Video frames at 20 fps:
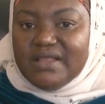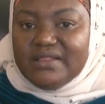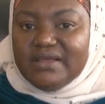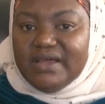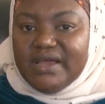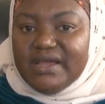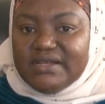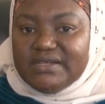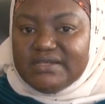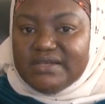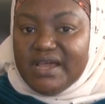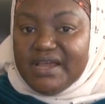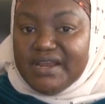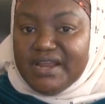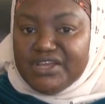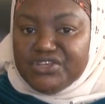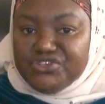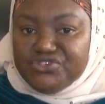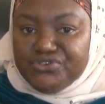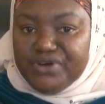and the entire
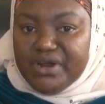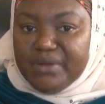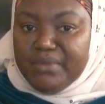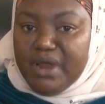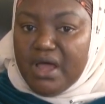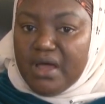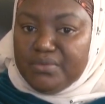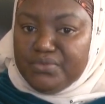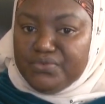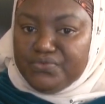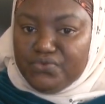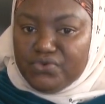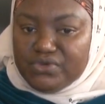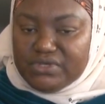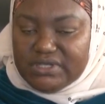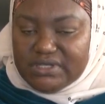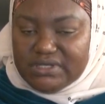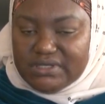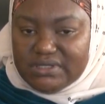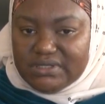Nigerian armed
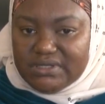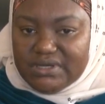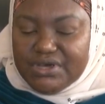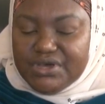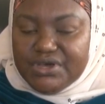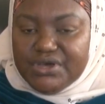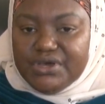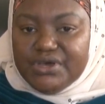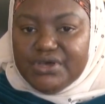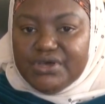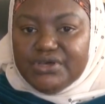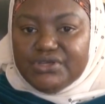forces. Mm.